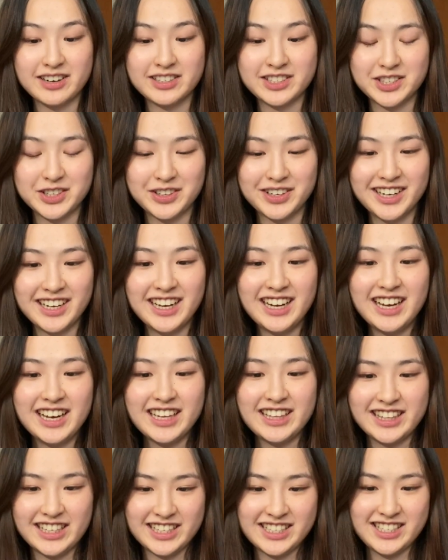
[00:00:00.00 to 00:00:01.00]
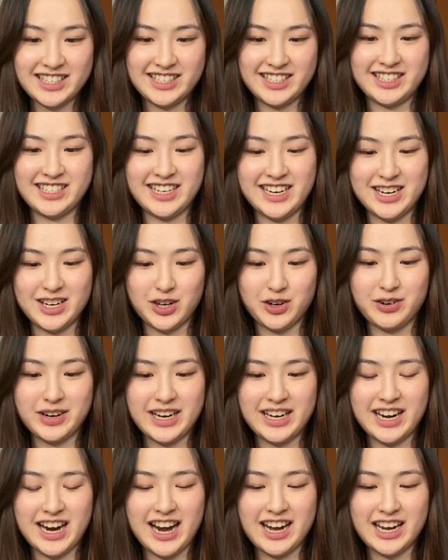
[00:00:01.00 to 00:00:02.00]
So this into grade
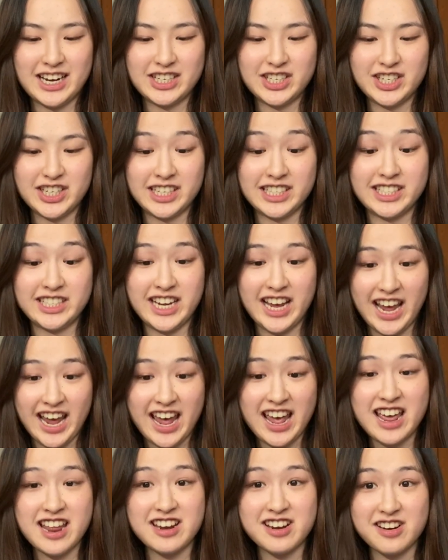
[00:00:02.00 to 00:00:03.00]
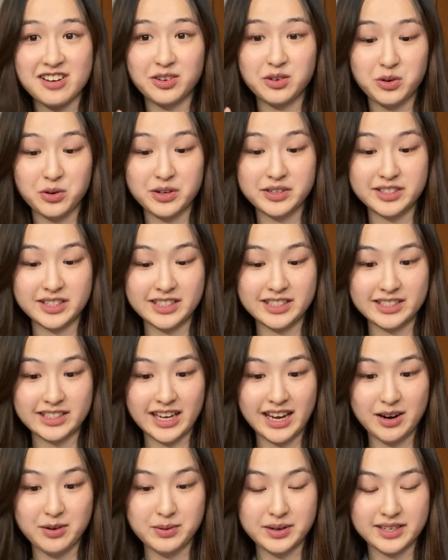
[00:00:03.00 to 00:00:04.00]
nine, I took 10 courses.
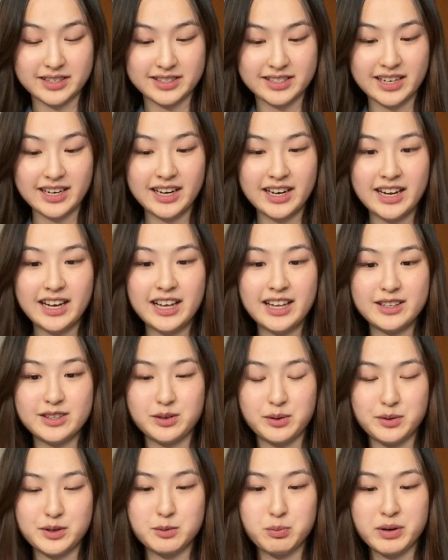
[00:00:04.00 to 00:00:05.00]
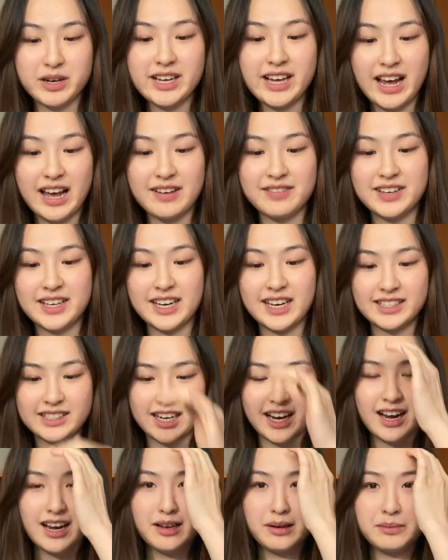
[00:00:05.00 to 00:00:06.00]
That was, so it was pretty heavy at
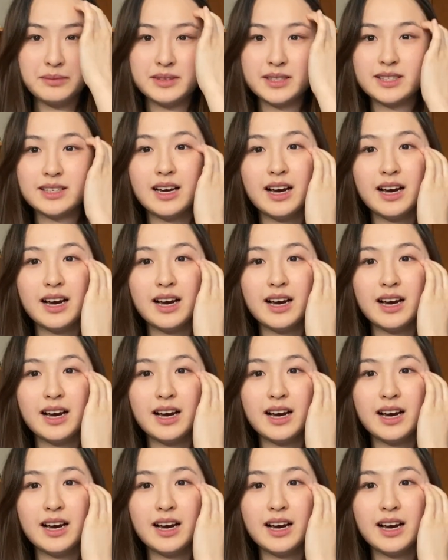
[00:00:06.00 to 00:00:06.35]
times.